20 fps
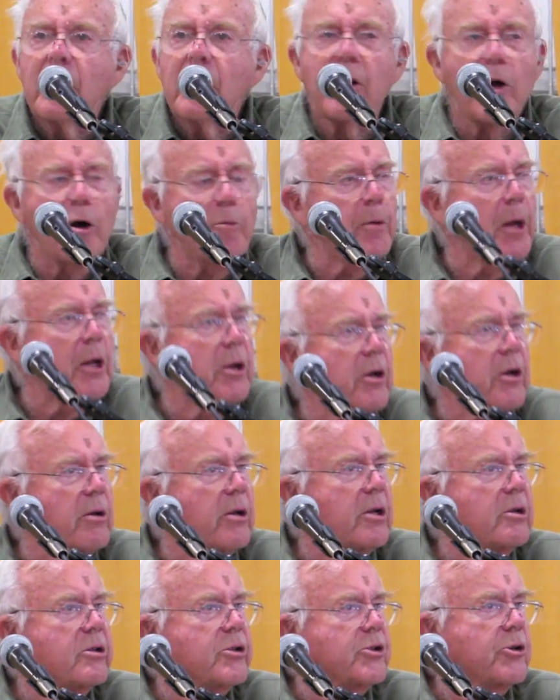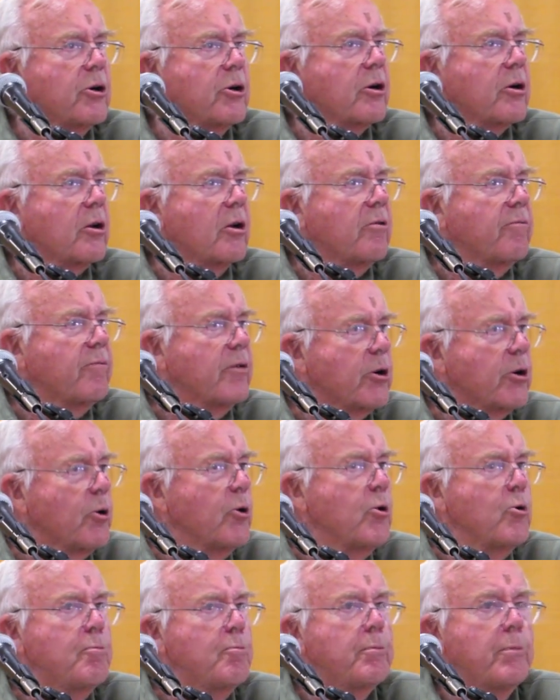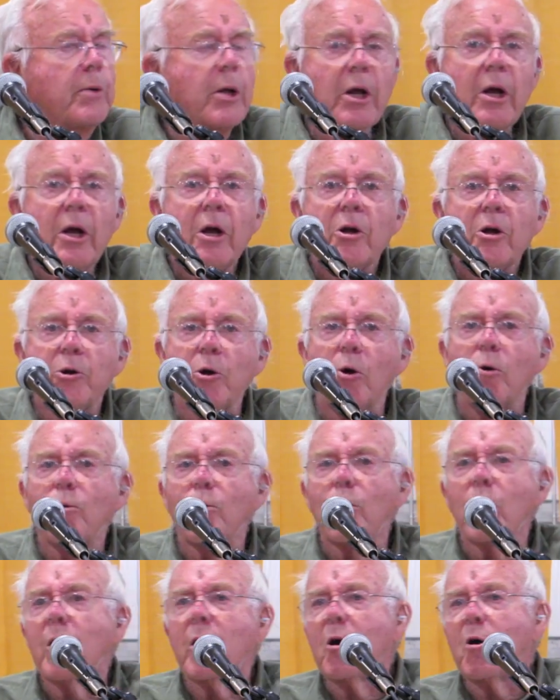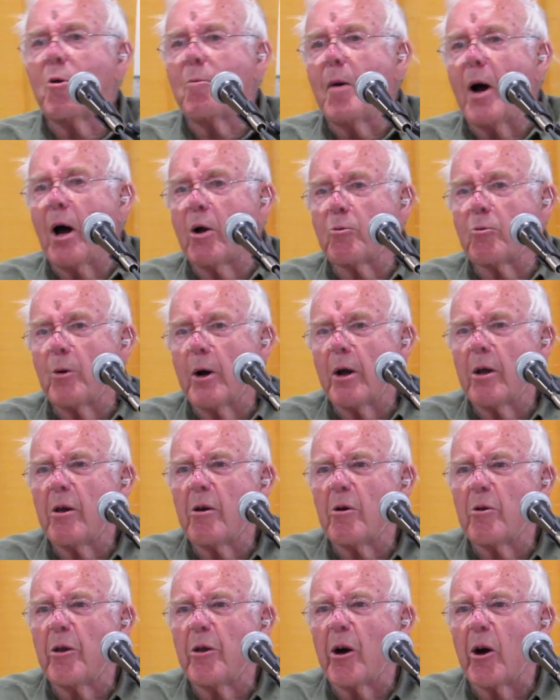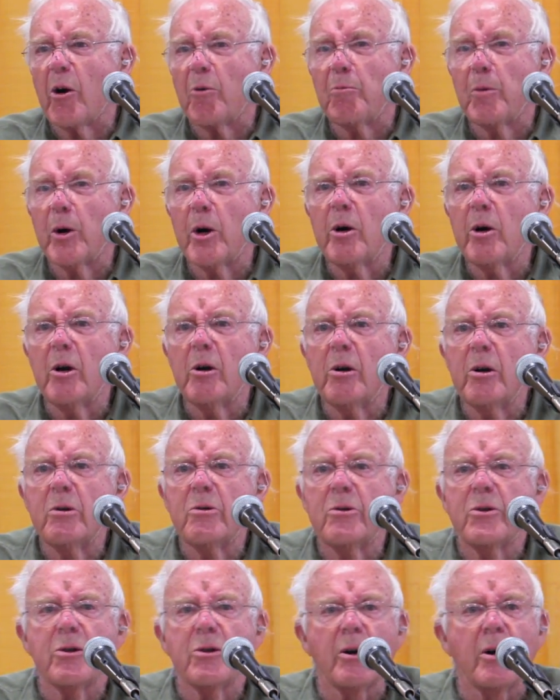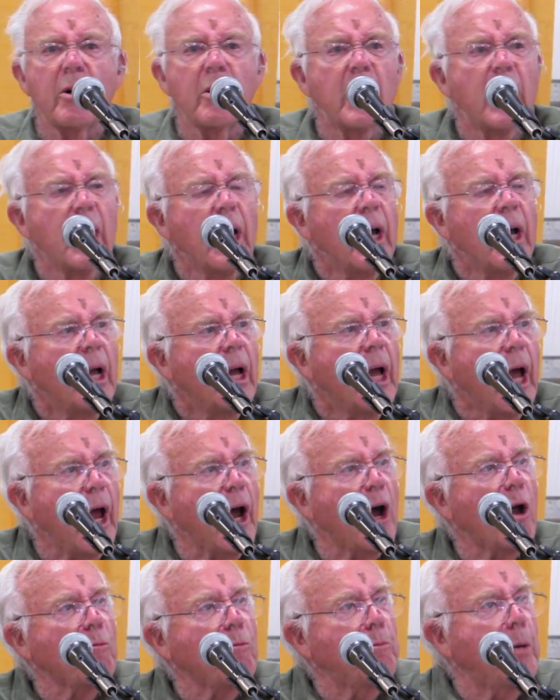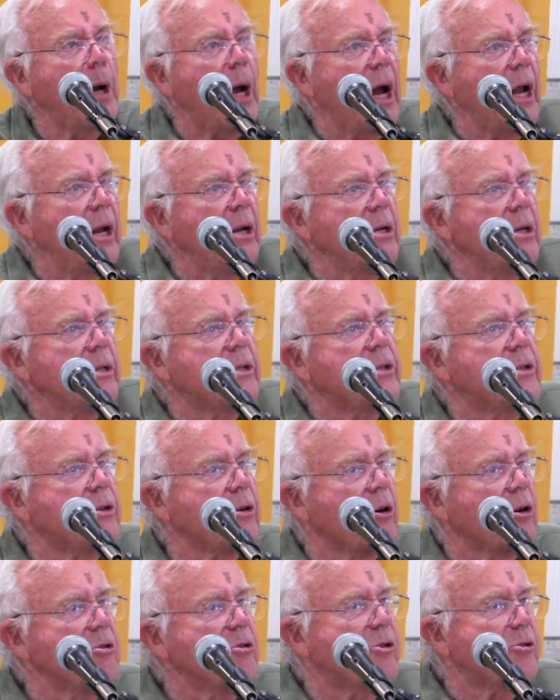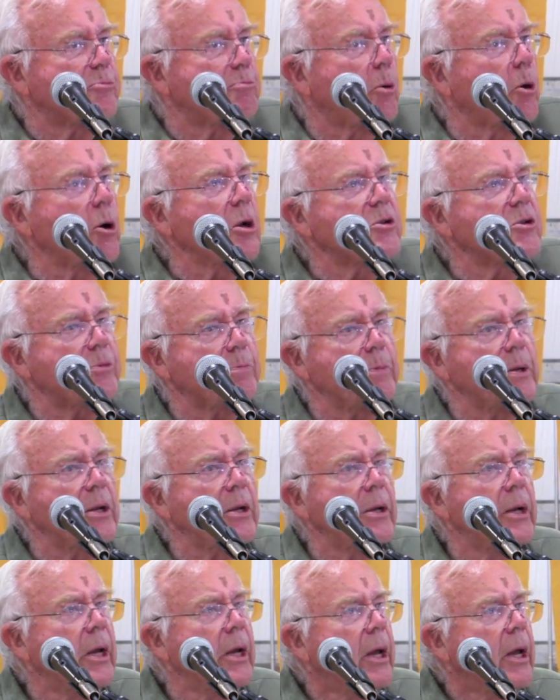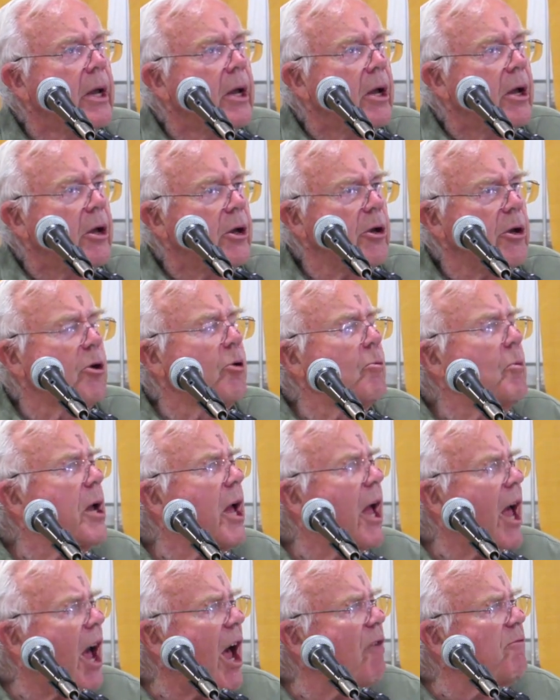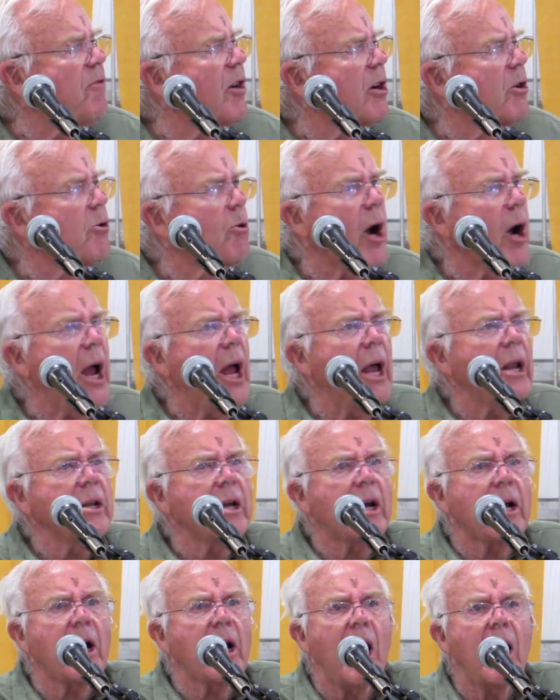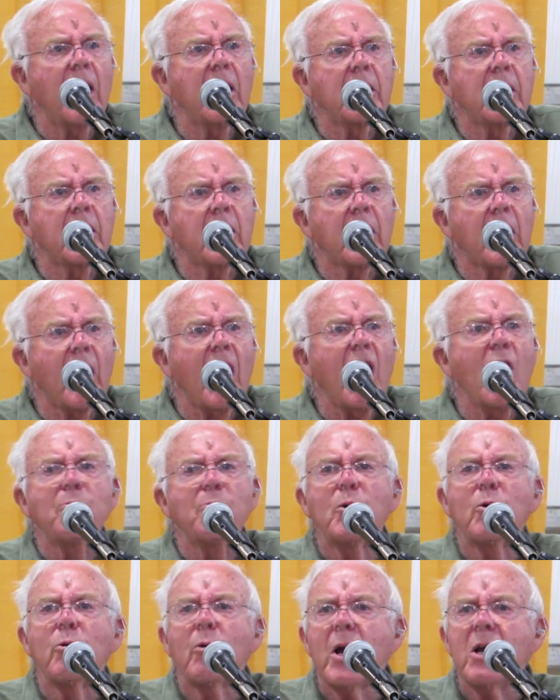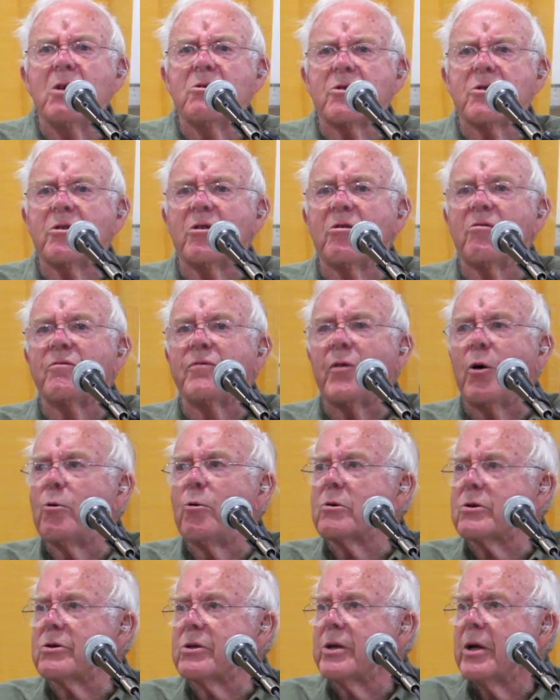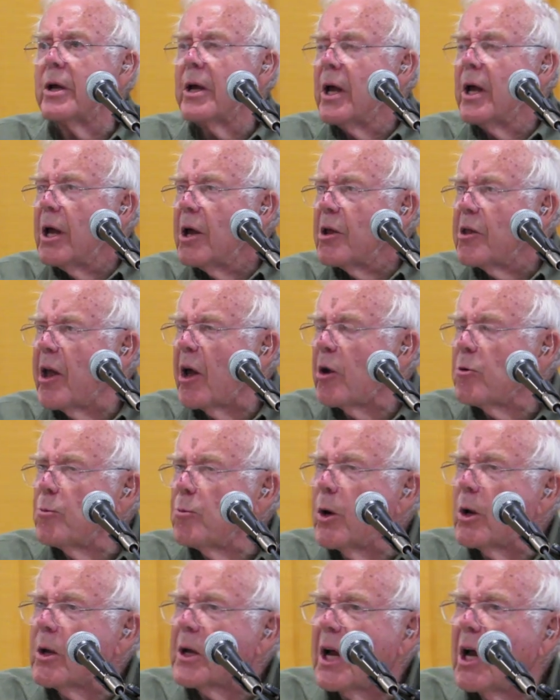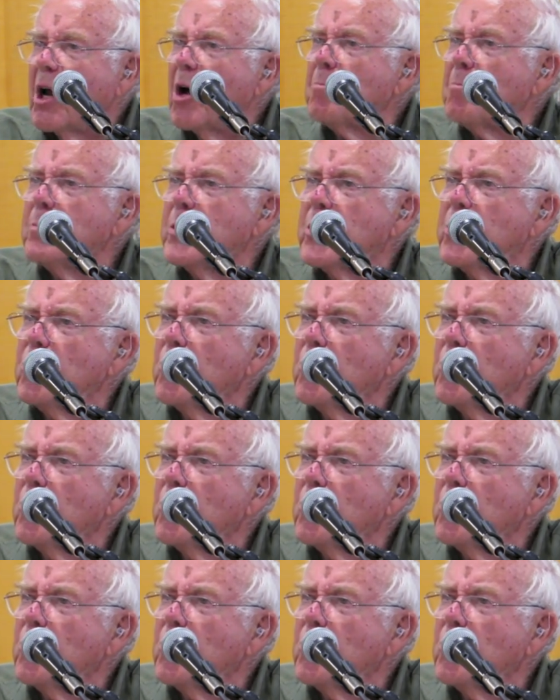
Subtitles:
come into the circle of a group. Don't worry about whether they're birders or alpinists or sportsmen. You know, we have a grand conglomeration of folks that will come